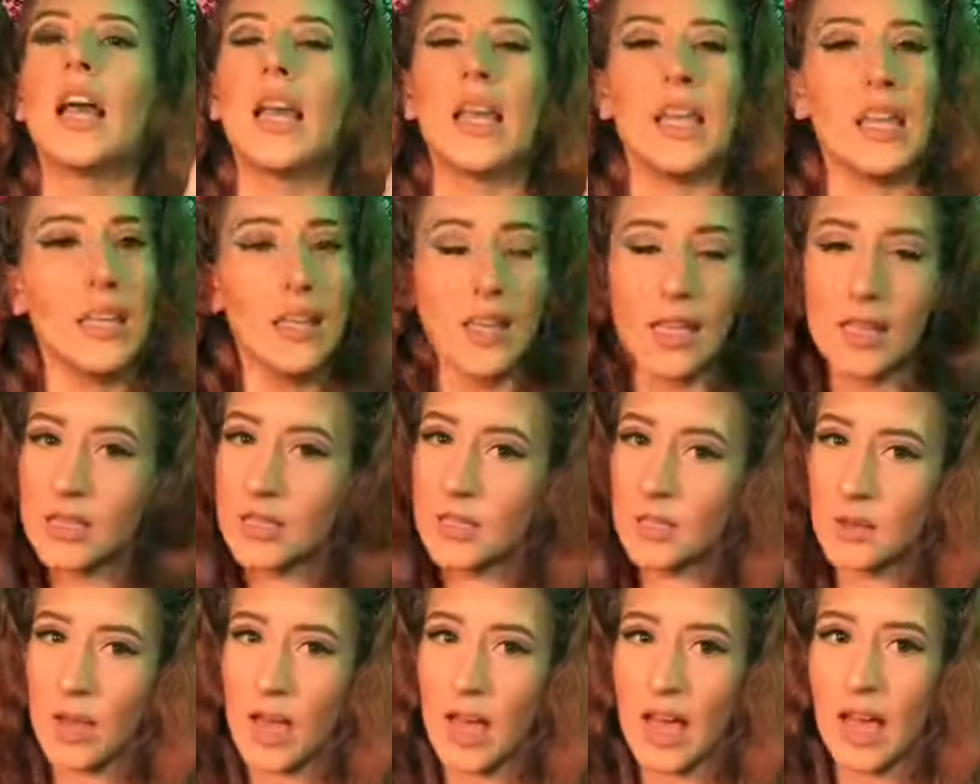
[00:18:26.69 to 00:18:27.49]
In
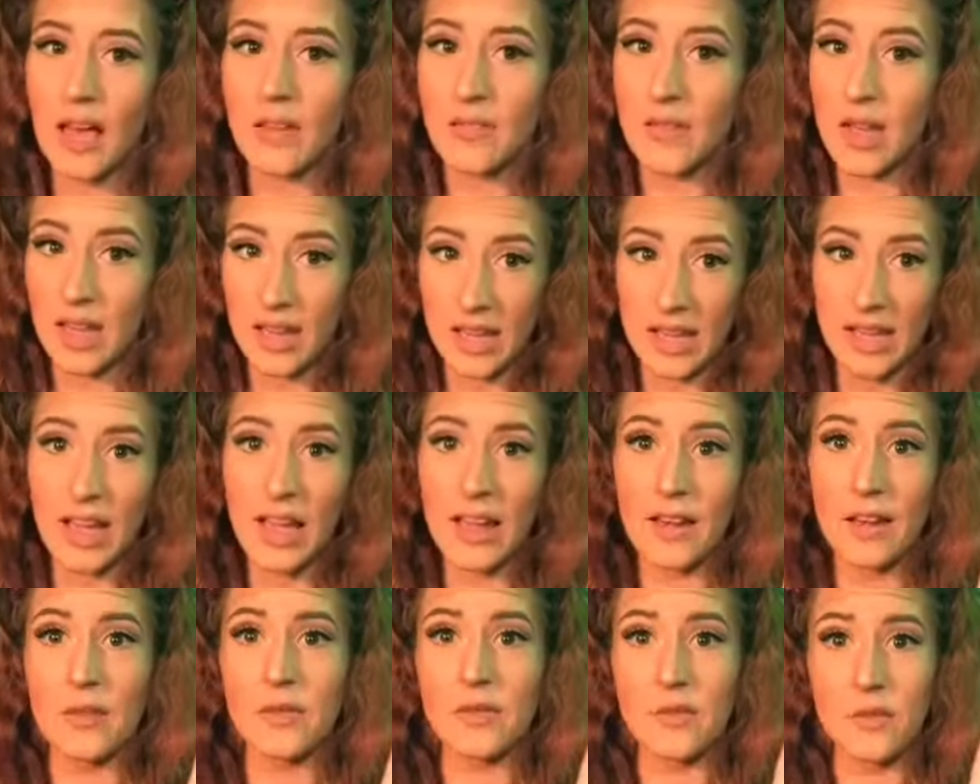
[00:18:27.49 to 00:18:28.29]
case you have any
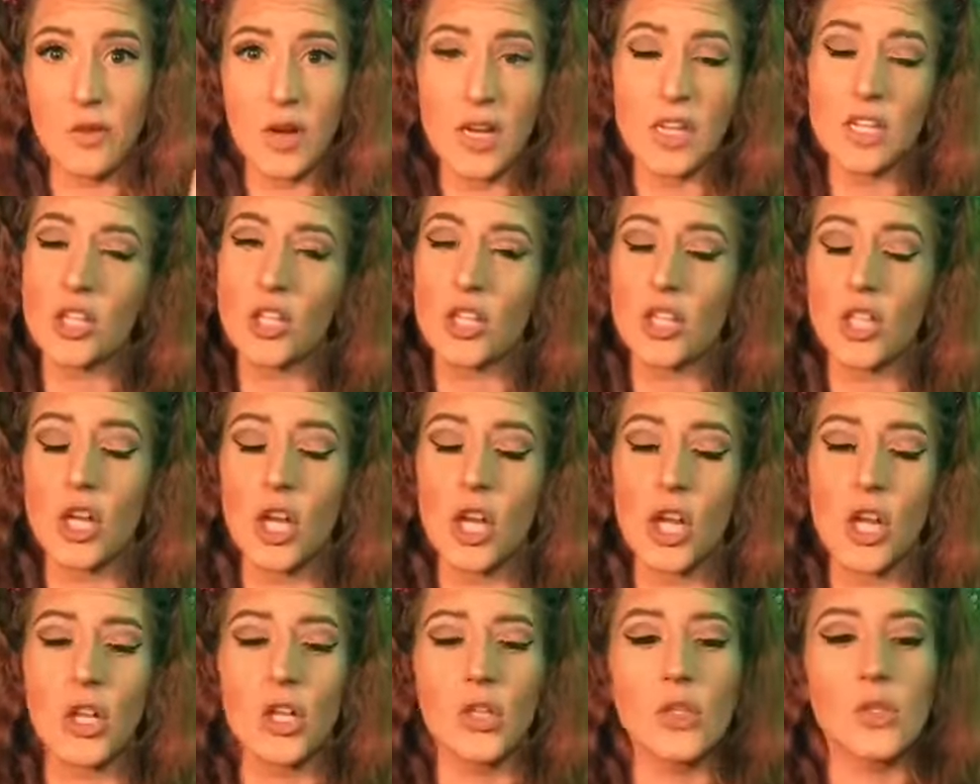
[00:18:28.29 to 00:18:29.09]
kind of
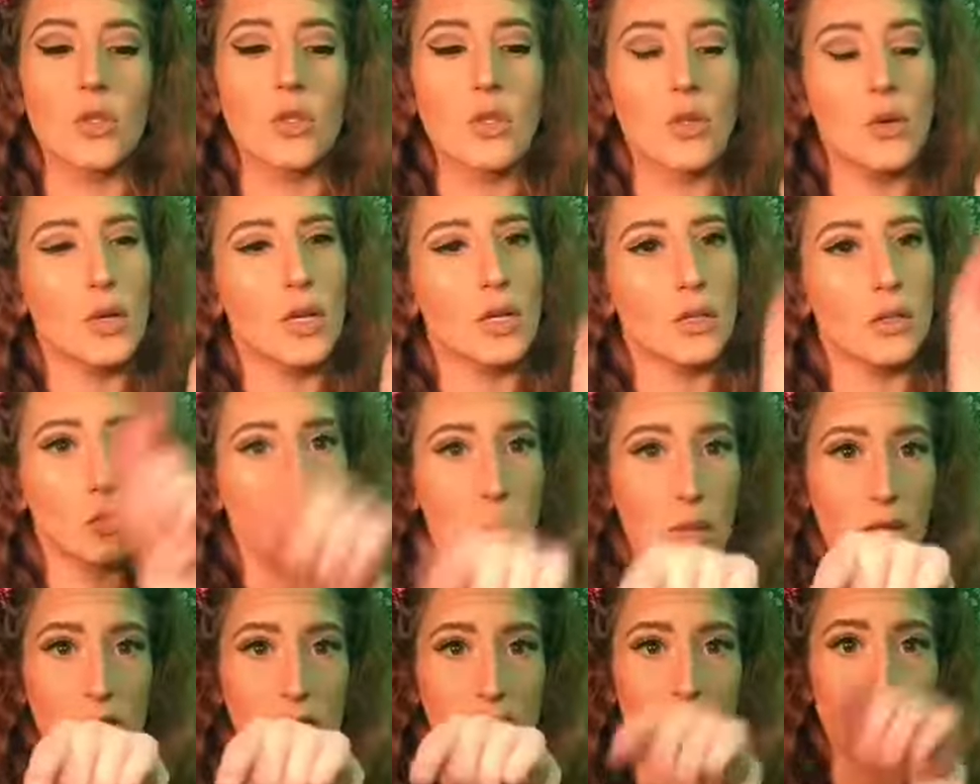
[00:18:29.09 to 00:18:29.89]
questions, you can
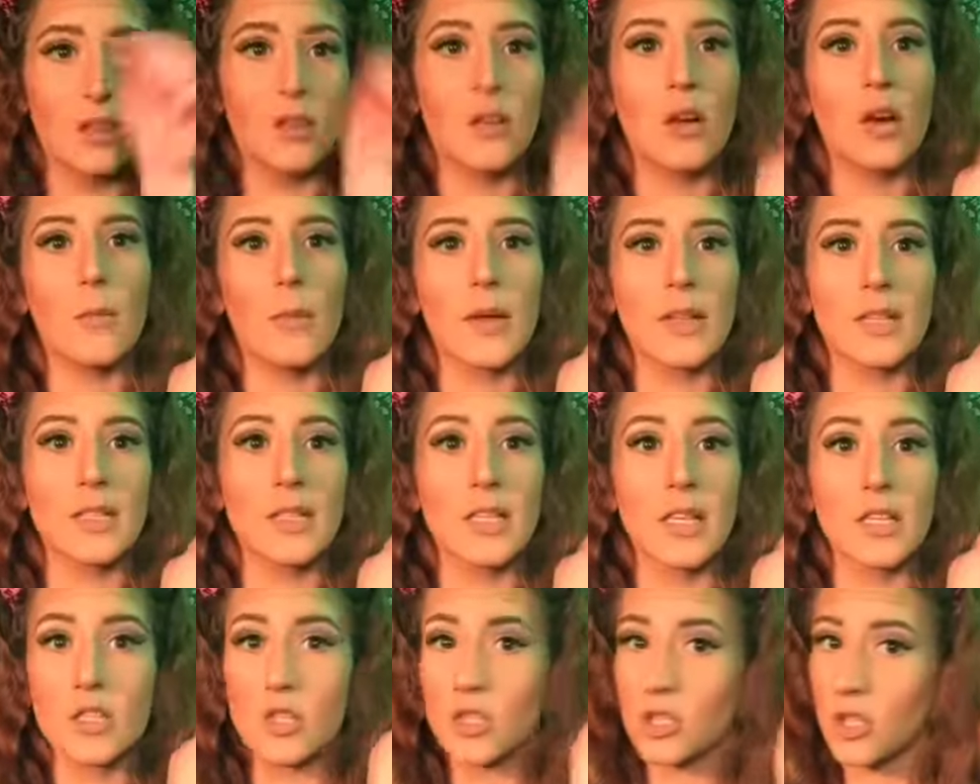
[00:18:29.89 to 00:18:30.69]
do it in the comment
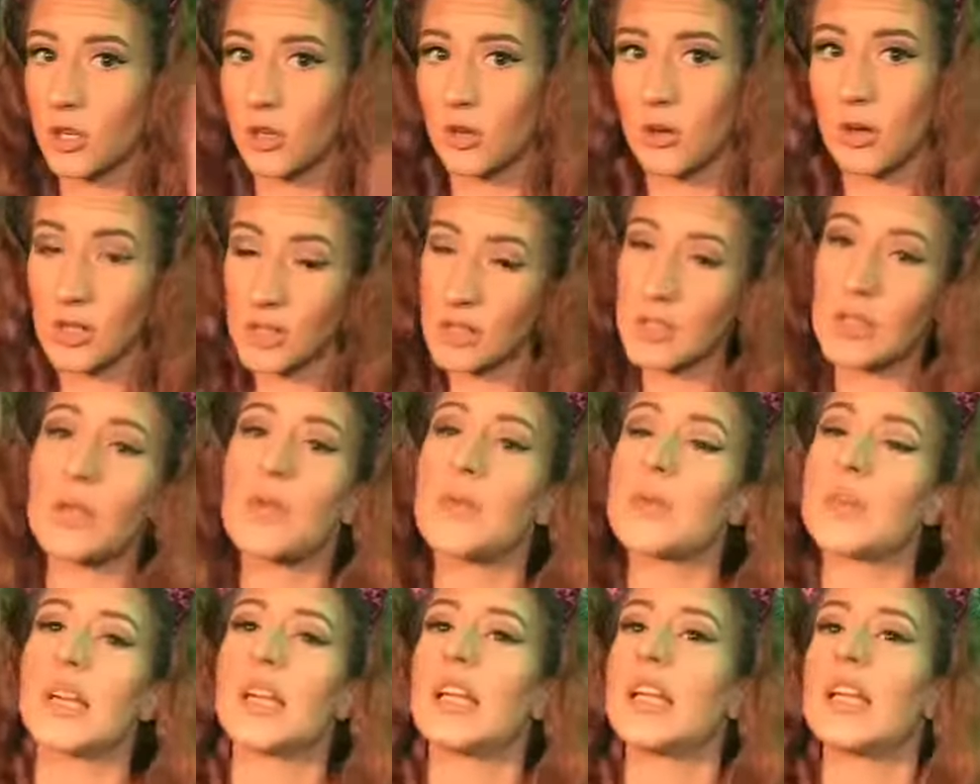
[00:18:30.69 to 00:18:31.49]
section. Also,
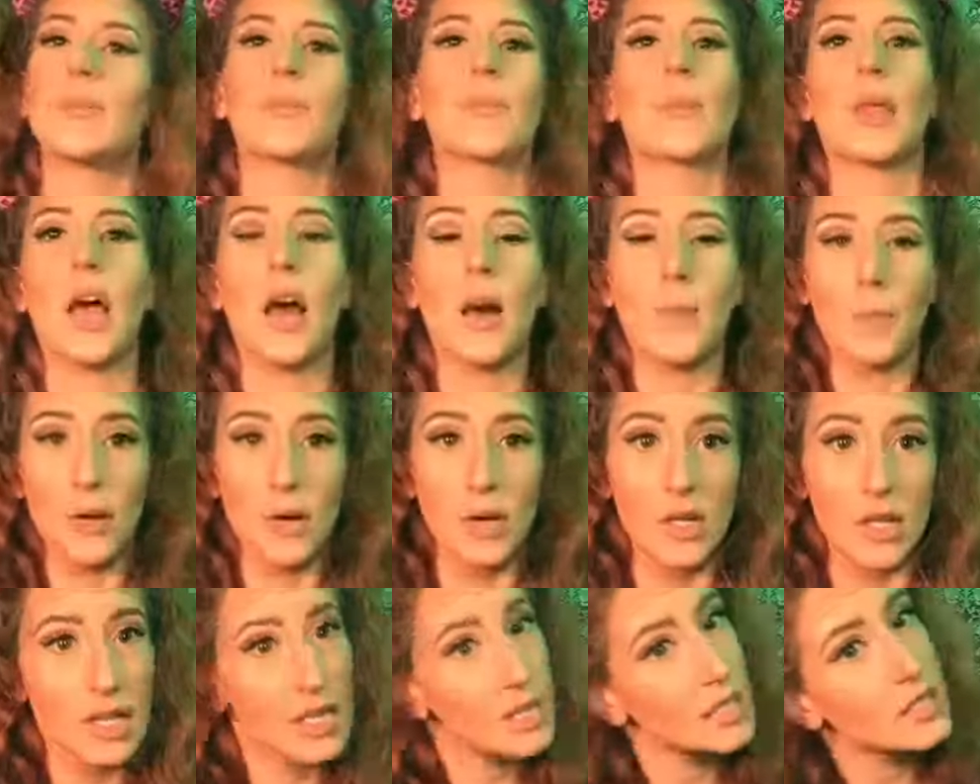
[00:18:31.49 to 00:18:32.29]
you can hit me up
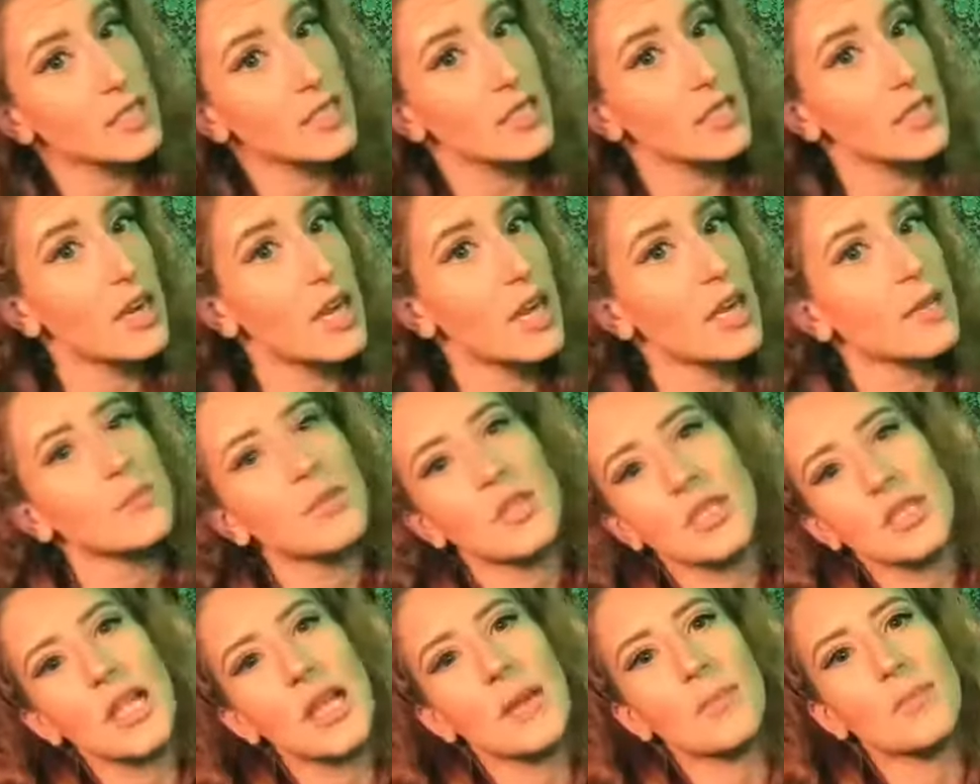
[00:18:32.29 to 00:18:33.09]
on Instagram,
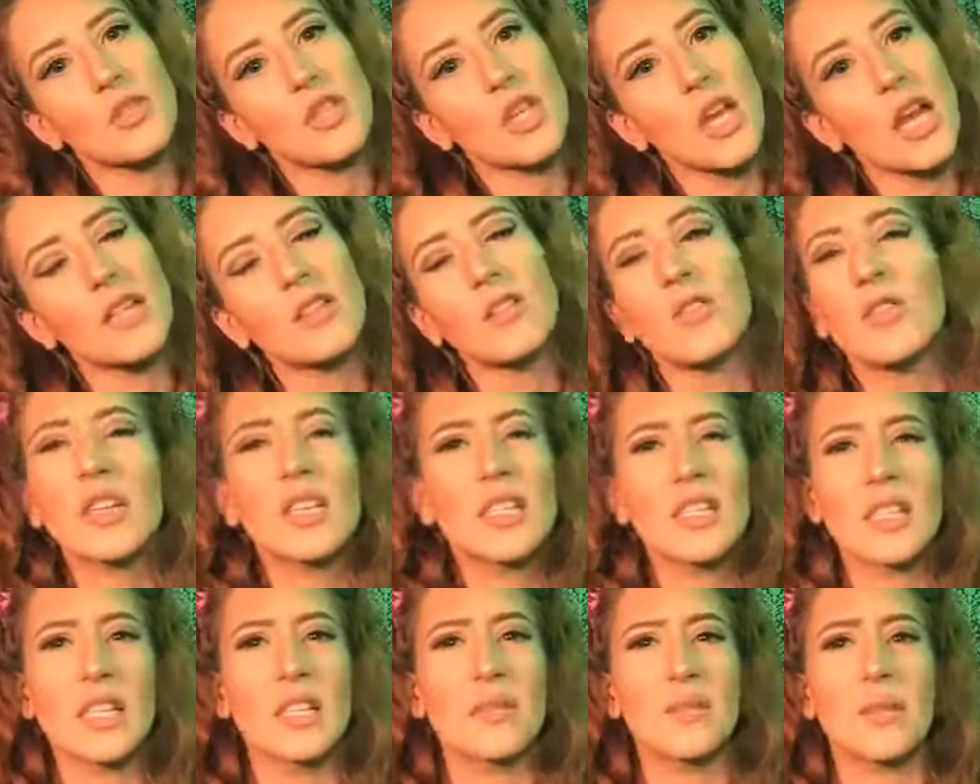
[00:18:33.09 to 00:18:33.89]
Snapchat, you
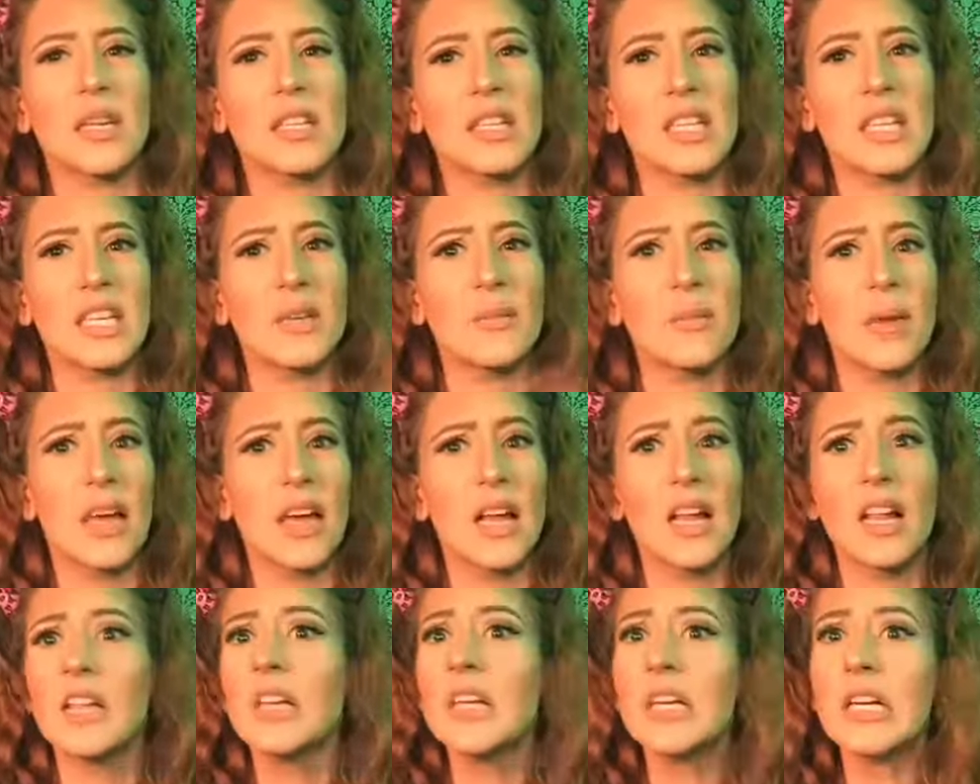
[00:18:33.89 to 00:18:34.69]
can send me an
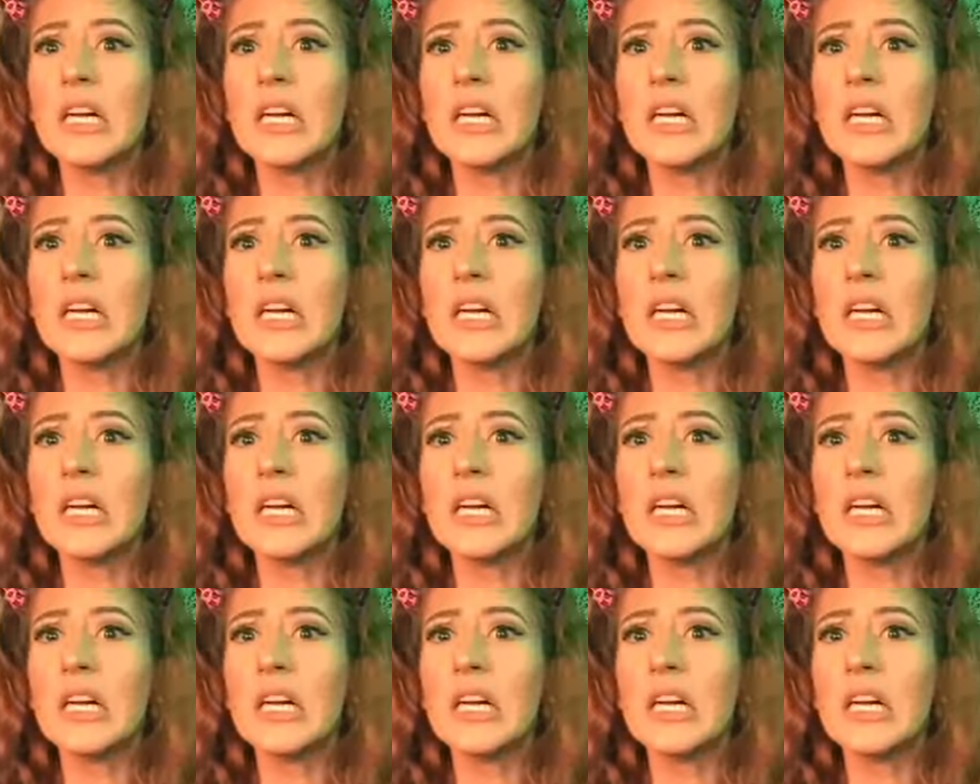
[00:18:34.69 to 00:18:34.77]
email,